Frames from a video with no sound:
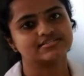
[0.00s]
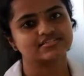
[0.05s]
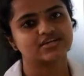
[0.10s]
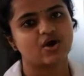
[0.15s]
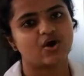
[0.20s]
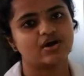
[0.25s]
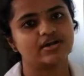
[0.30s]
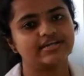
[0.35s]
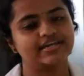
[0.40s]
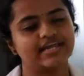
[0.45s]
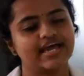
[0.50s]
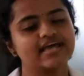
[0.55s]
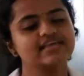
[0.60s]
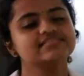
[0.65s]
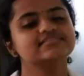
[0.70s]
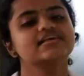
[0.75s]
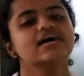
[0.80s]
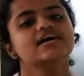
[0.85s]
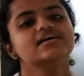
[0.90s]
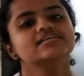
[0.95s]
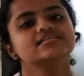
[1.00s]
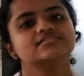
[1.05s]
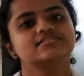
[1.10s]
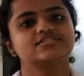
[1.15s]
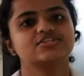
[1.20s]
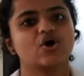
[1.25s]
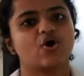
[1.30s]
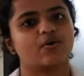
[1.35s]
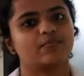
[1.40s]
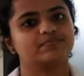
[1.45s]
called as
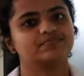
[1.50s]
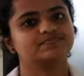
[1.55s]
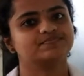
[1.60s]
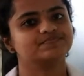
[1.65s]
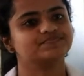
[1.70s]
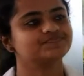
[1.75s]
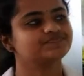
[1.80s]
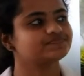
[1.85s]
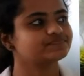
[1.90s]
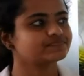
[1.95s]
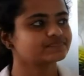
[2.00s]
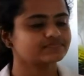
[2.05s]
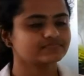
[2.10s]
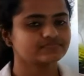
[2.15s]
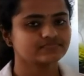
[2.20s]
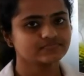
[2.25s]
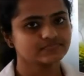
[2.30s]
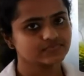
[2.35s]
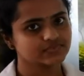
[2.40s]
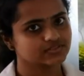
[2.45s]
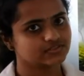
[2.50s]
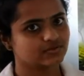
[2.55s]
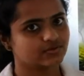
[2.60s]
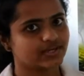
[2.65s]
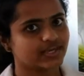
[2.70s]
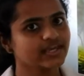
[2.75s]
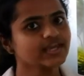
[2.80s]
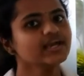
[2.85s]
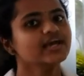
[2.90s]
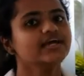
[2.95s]
storm.
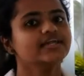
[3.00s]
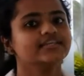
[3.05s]
Okay,